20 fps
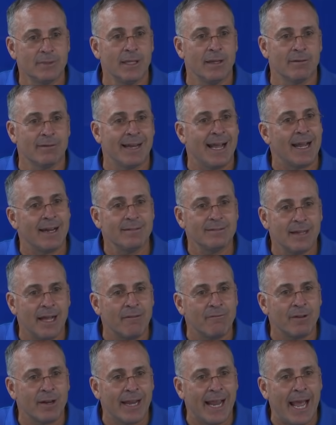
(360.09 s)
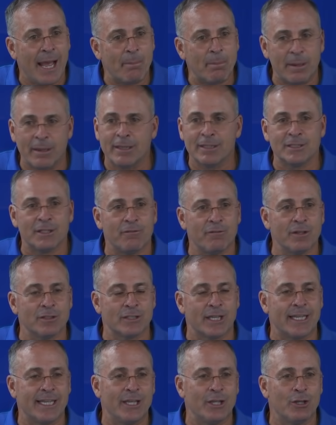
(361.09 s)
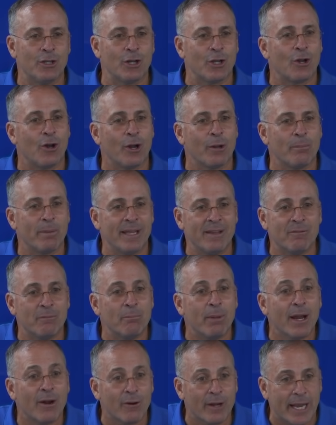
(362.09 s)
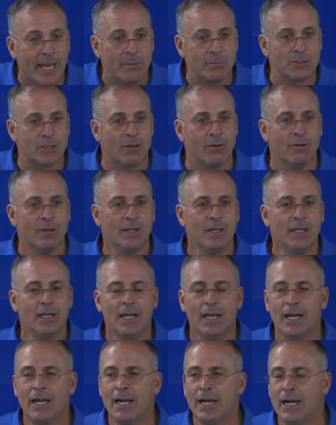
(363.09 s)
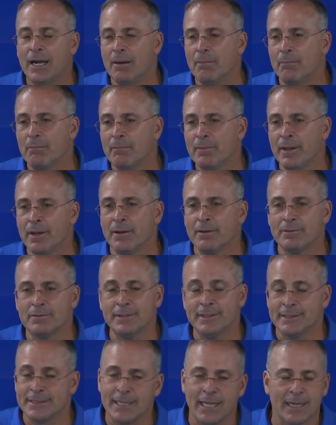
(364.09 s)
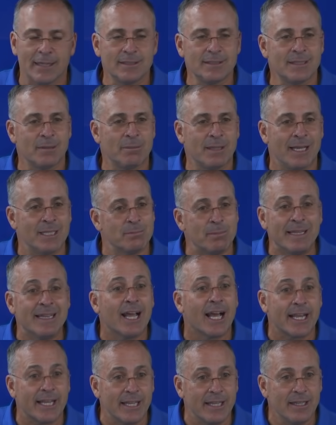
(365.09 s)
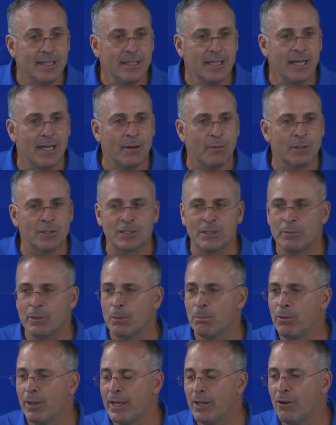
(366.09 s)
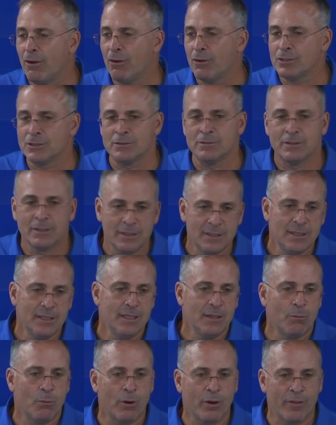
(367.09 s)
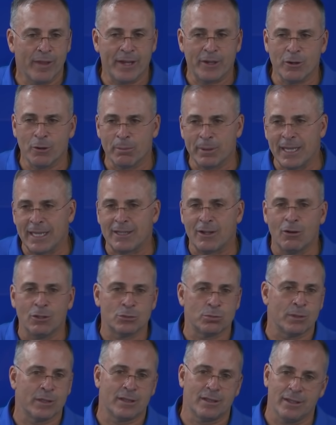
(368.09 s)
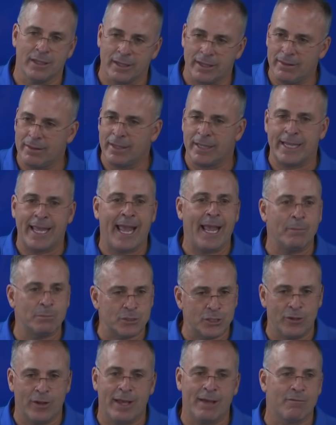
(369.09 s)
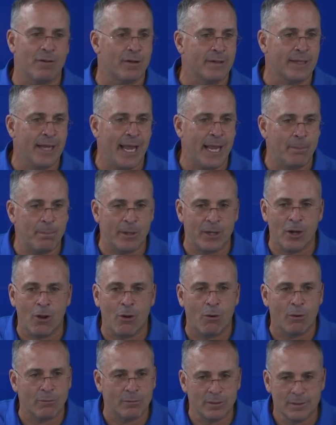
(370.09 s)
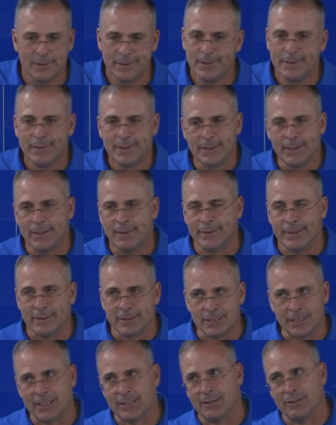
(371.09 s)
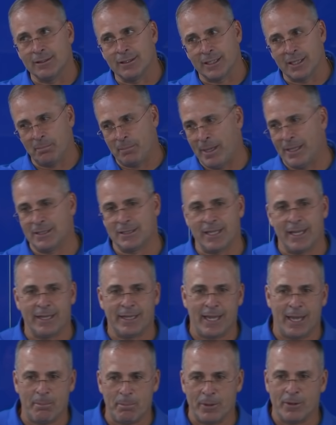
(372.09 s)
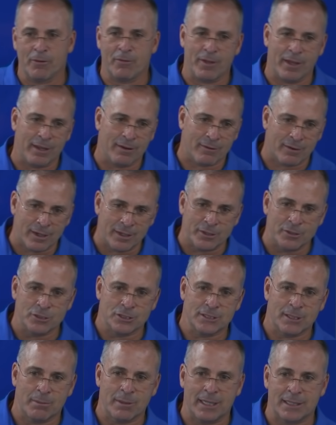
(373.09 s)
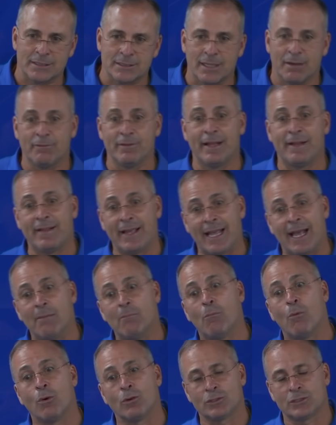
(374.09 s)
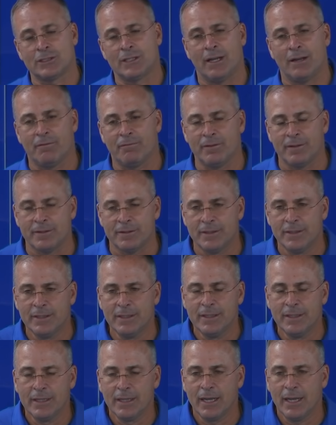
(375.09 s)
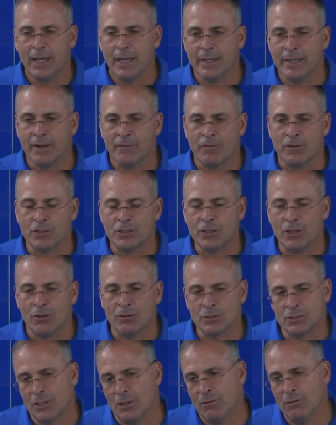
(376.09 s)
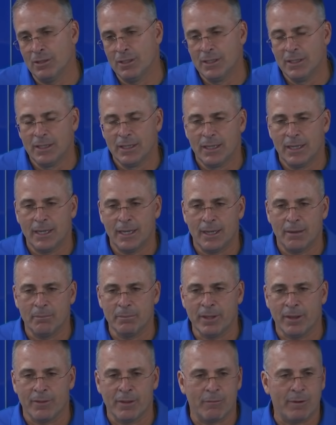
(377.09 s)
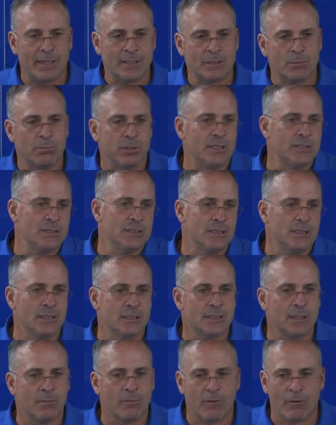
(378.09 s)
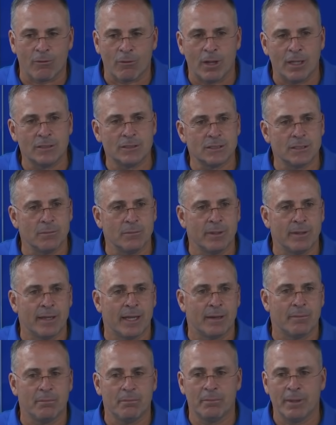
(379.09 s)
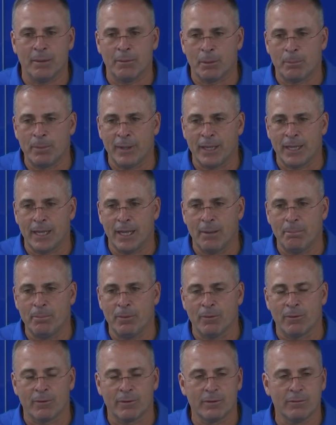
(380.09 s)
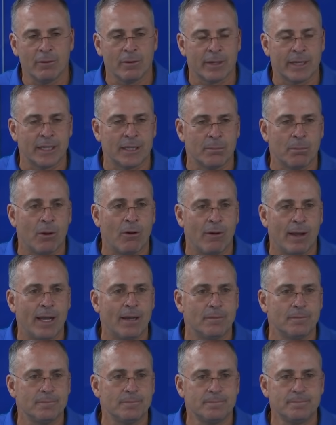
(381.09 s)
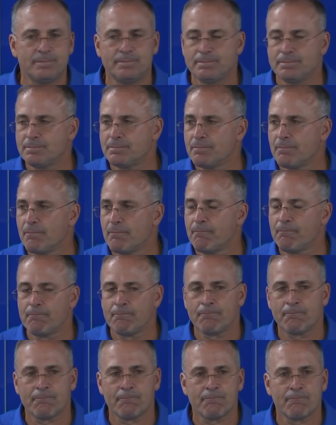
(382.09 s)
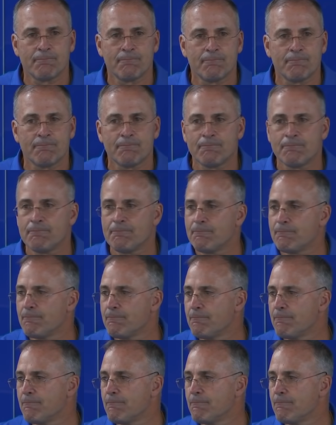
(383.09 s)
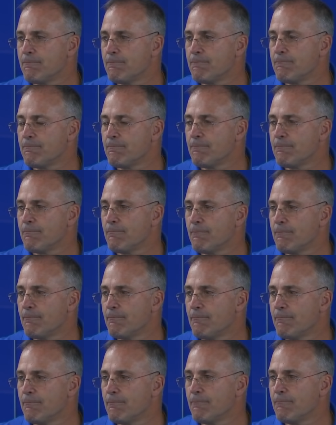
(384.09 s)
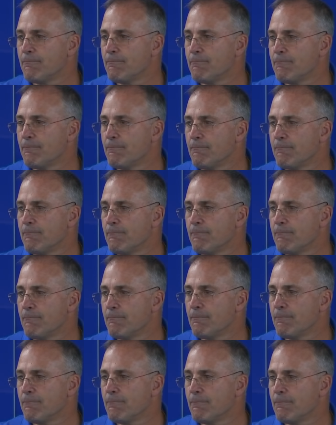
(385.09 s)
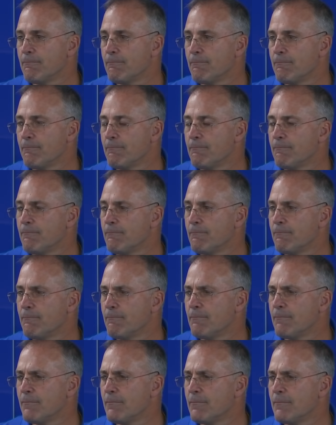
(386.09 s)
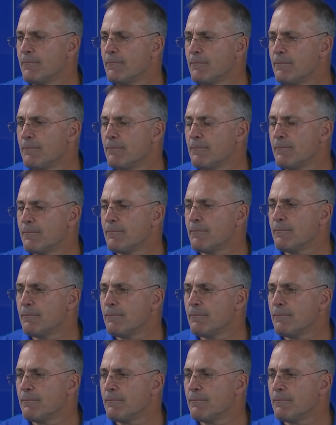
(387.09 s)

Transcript: you know not not very happy because he feels like he could have called an even better game. So um, you know you just got to sometimes be lucky uh, with some of your play calls and what are they doing. But that goes with the, the, games that you have on tape and knowing. You know, you sit there and look at Penn State tape, and you're thinking they're going to do some of that stuff, and then they got more stuff and uh, different shows. So, um, you know, they ran some blitzes into some of our runs that we got to be able to pick up or, or get the ball out. I'm not saying your through four time calls on Saturday were gambles, but the mature team and